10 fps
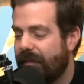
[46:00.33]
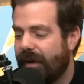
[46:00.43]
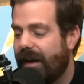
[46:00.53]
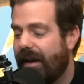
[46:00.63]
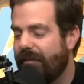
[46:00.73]

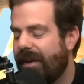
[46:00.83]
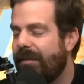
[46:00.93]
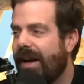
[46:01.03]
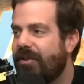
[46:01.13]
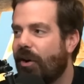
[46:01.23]
Well,
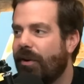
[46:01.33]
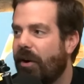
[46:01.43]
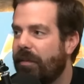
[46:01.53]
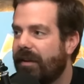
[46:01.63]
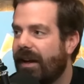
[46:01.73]
maybe I don't
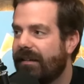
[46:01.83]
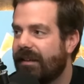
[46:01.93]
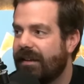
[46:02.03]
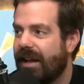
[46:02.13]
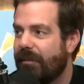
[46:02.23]
hope it has
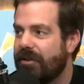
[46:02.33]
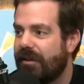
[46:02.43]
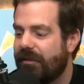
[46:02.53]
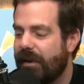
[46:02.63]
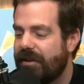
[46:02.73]
like that much
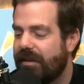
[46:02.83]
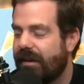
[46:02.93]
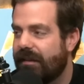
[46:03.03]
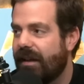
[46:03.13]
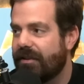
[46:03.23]
information on
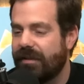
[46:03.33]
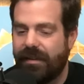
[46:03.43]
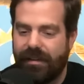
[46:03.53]
us, actually.